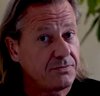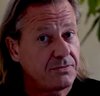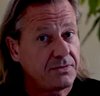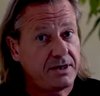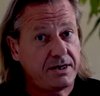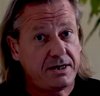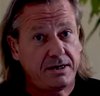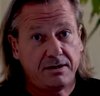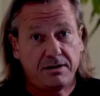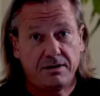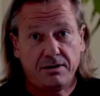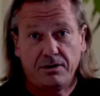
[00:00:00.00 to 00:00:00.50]

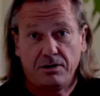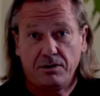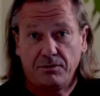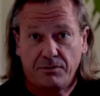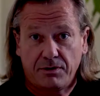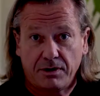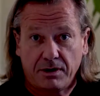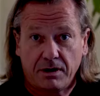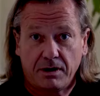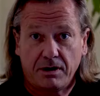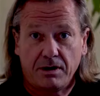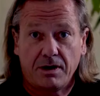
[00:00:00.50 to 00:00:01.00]
Then you've
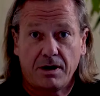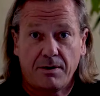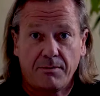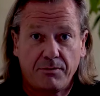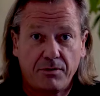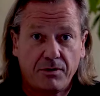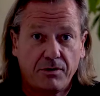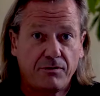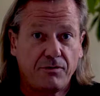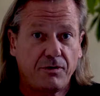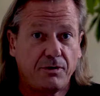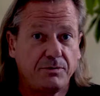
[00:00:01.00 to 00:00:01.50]
got a
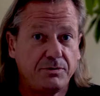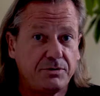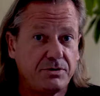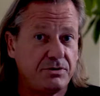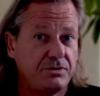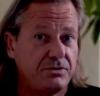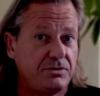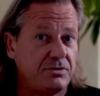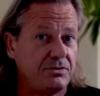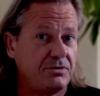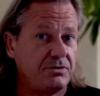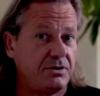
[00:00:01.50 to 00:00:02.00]
number of
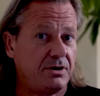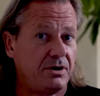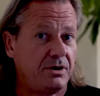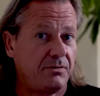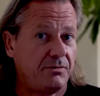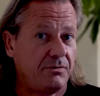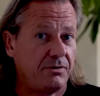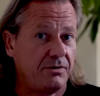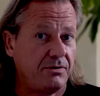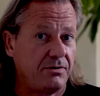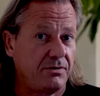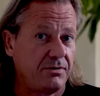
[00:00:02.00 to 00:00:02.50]
options to start
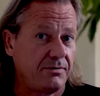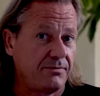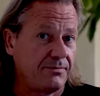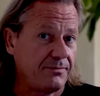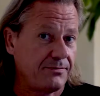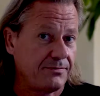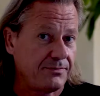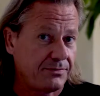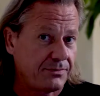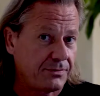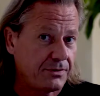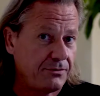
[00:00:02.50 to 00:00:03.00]
with.
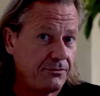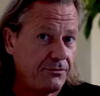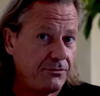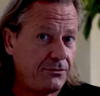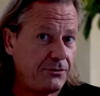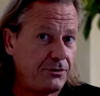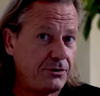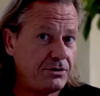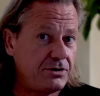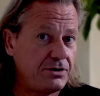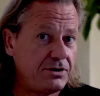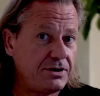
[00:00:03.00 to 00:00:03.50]

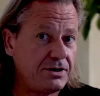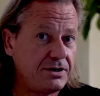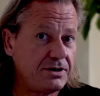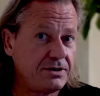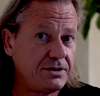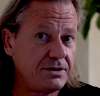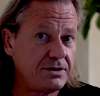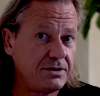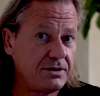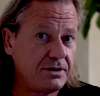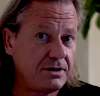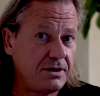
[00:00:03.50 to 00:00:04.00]
First
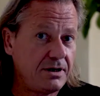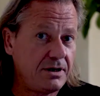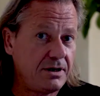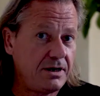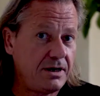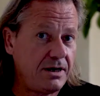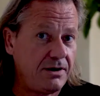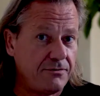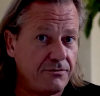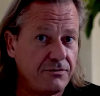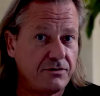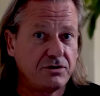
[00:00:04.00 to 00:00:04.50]
is
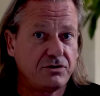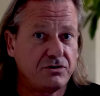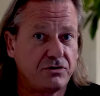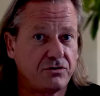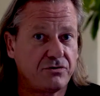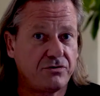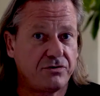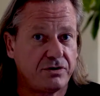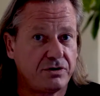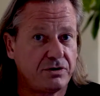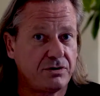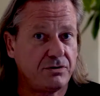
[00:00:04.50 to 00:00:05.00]

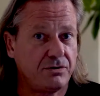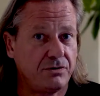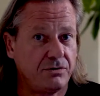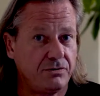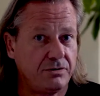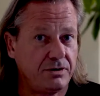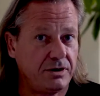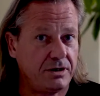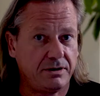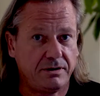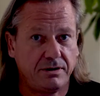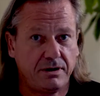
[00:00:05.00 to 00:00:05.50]
infrastructure as code,
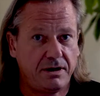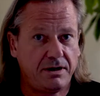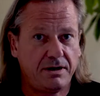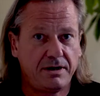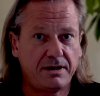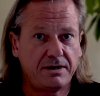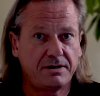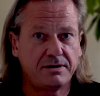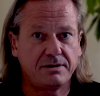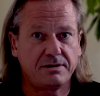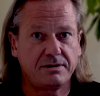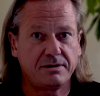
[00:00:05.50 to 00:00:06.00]
and
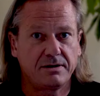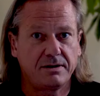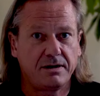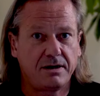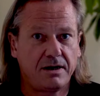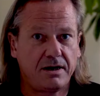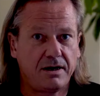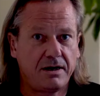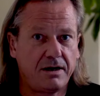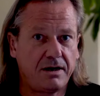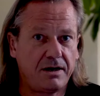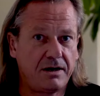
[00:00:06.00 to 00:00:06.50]
there's
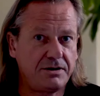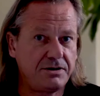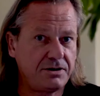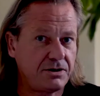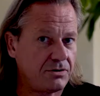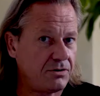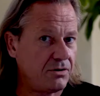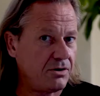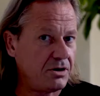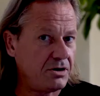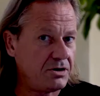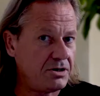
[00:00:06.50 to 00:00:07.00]
a
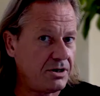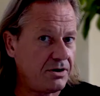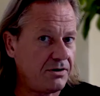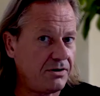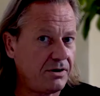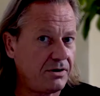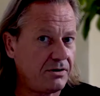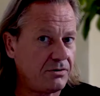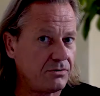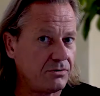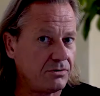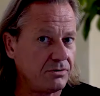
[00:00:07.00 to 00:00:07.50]
technology out
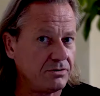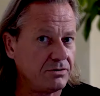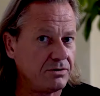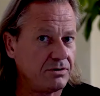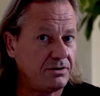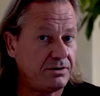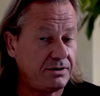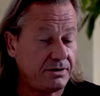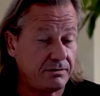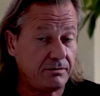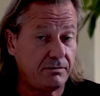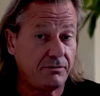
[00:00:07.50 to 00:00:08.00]
there called
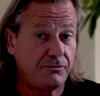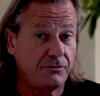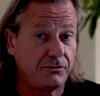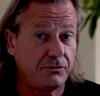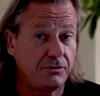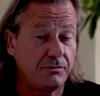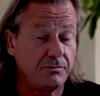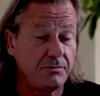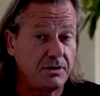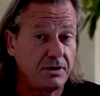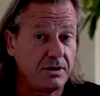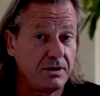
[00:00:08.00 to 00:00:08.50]

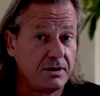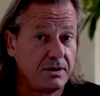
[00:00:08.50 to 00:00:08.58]
Terraform,